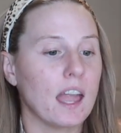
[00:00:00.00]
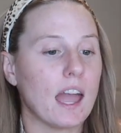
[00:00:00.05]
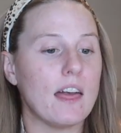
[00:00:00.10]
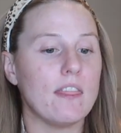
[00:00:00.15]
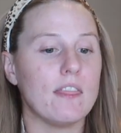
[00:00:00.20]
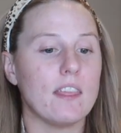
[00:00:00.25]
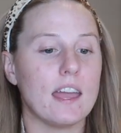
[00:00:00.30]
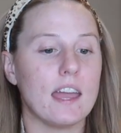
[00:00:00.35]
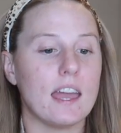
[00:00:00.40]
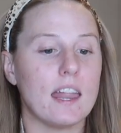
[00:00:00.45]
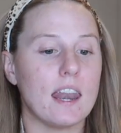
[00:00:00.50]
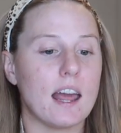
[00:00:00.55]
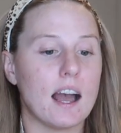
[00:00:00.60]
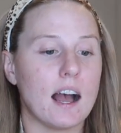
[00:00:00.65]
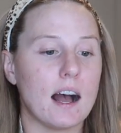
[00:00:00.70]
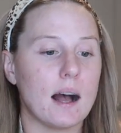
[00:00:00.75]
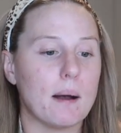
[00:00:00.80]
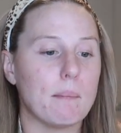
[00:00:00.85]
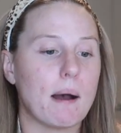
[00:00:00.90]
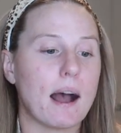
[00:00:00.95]
And then
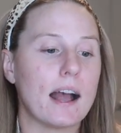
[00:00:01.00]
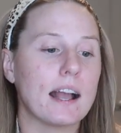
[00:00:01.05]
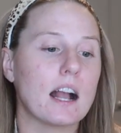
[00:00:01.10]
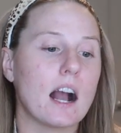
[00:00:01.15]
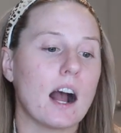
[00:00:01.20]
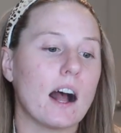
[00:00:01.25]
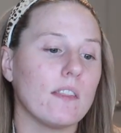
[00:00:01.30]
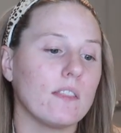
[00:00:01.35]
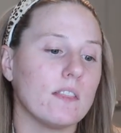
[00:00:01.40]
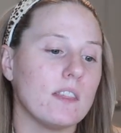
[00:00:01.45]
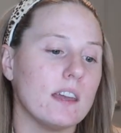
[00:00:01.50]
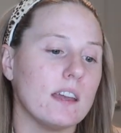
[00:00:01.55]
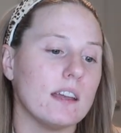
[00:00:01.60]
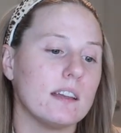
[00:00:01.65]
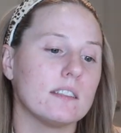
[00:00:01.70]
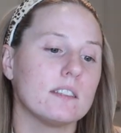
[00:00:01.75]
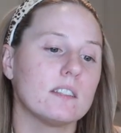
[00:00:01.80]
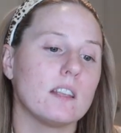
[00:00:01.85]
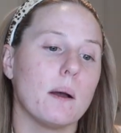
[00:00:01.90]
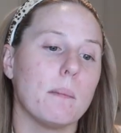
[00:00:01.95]
I got
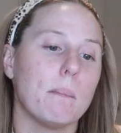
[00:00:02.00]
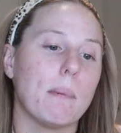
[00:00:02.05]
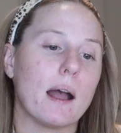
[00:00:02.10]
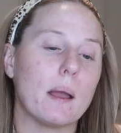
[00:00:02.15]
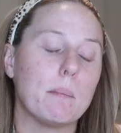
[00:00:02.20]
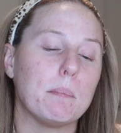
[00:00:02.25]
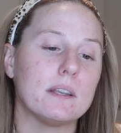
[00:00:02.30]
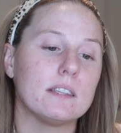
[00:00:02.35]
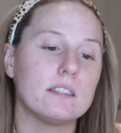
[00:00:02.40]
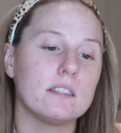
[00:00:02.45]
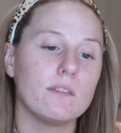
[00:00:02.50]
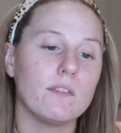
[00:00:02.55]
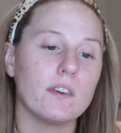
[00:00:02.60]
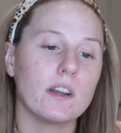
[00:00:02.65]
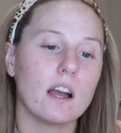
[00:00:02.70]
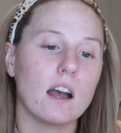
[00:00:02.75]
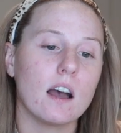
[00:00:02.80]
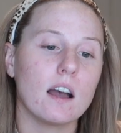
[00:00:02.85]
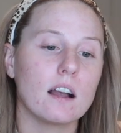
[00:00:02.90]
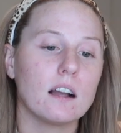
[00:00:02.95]
this by
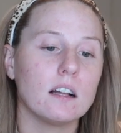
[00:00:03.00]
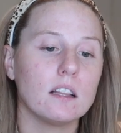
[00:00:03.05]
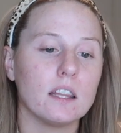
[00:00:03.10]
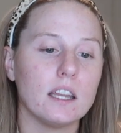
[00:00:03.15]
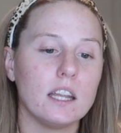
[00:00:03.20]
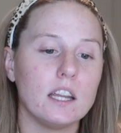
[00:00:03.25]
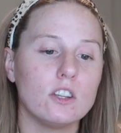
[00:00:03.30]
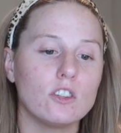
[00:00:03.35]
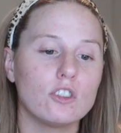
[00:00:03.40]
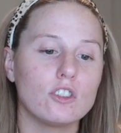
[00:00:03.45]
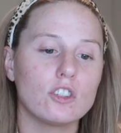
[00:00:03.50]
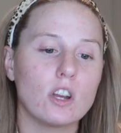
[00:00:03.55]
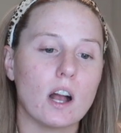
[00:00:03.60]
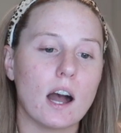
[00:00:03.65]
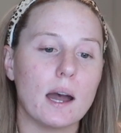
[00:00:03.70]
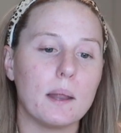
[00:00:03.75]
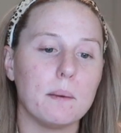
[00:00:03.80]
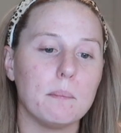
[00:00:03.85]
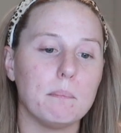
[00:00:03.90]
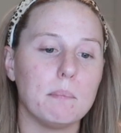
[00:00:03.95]
Pacifica Clean
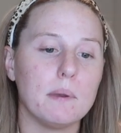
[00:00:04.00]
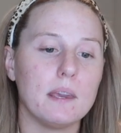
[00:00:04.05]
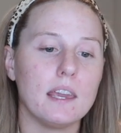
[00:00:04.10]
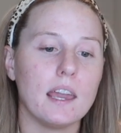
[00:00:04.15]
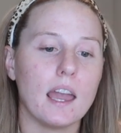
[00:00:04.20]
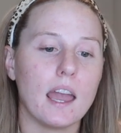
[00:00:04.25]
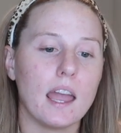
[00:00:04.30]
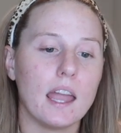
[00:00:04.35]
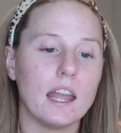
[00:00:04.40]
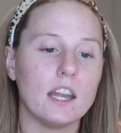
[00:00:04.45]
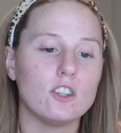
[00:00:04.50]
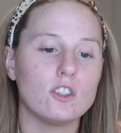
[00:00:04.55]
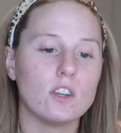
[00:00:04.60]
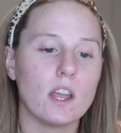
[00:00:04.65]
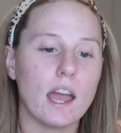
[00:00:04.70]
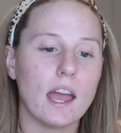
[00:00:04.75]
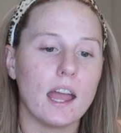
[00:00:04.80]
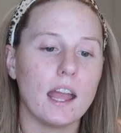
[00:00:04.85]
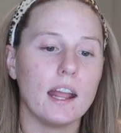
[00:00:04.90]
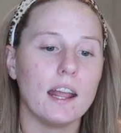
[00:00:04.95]
Shot
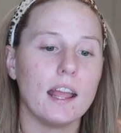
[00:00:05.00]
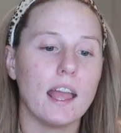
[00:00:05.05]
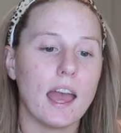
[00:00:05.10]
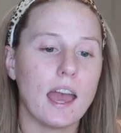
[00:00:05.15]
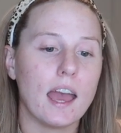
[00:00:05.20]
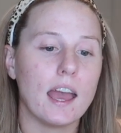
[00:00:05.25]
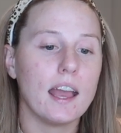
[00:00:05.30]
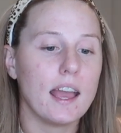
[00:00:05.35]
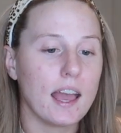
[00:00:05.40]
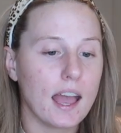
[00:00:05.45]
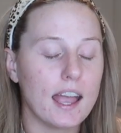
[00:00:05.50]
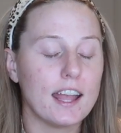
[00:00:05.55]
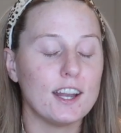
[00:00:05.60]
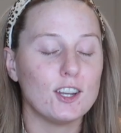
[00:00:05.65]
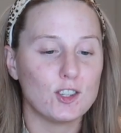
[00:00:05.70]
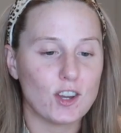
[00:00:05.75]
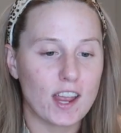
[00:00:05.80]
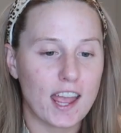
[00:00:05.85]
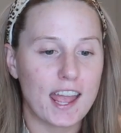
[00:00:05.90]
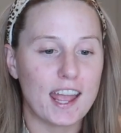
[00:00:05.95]
BHA
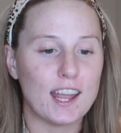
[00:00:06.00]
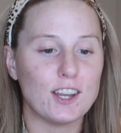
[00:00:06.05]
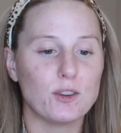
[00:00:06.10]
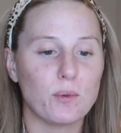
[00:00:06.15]
AHA